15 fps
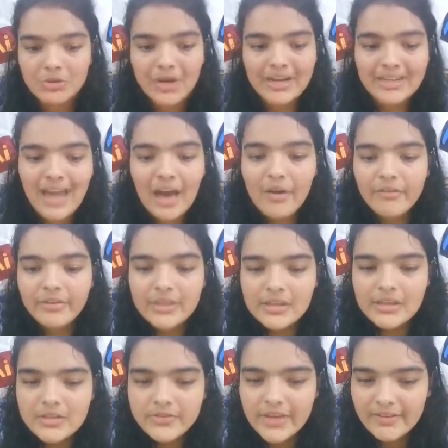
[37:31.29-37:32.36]
Right now
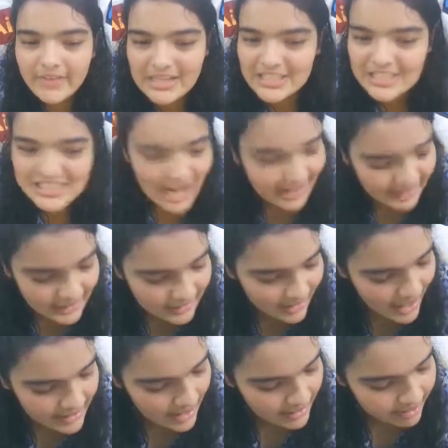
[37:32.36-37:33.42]
everything is very static, and